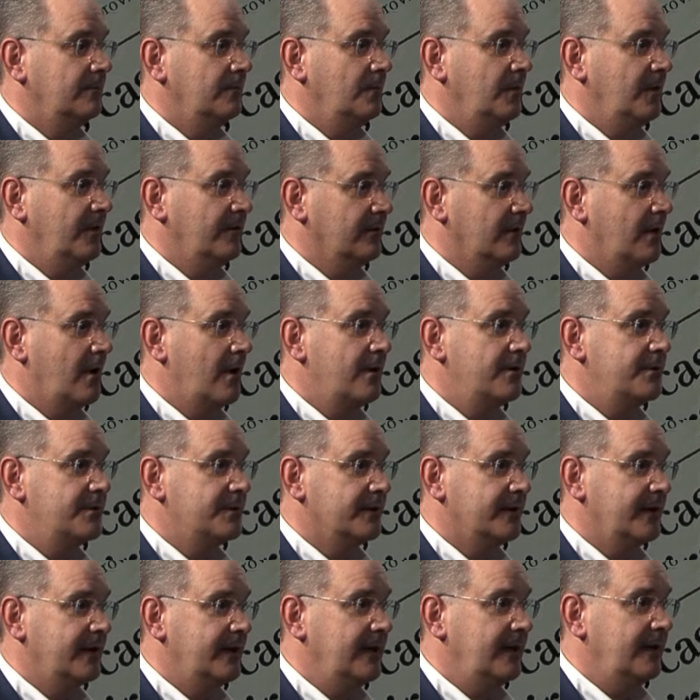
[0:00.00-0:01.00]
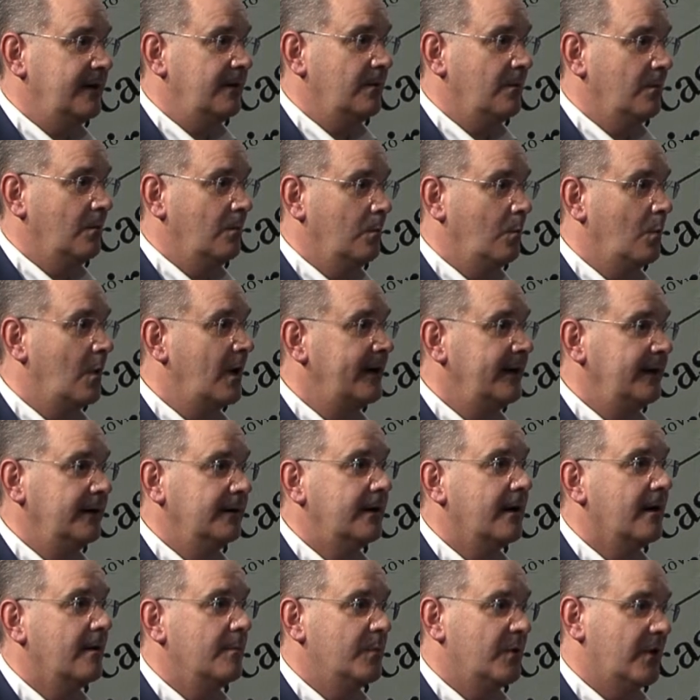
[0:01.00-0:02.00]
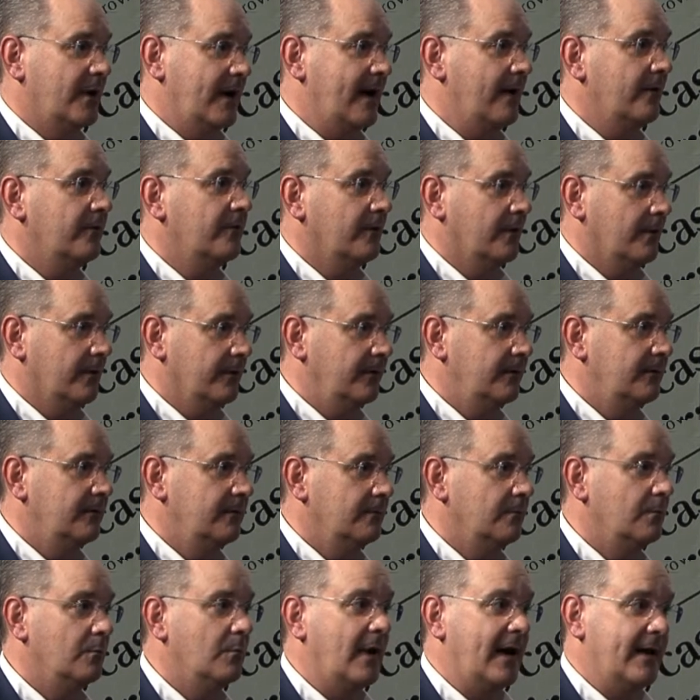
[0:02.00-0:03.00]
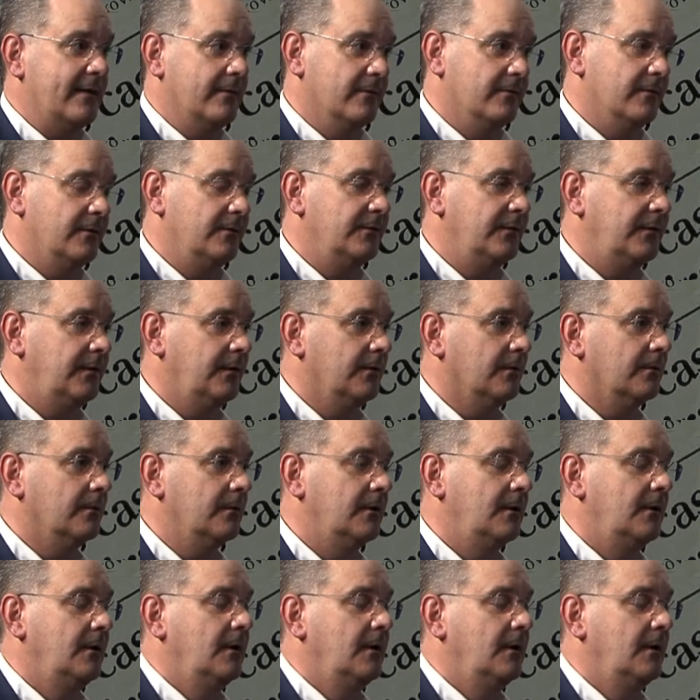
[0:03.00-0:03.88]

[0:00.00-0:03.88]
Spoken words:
was largely one income per household rather than two.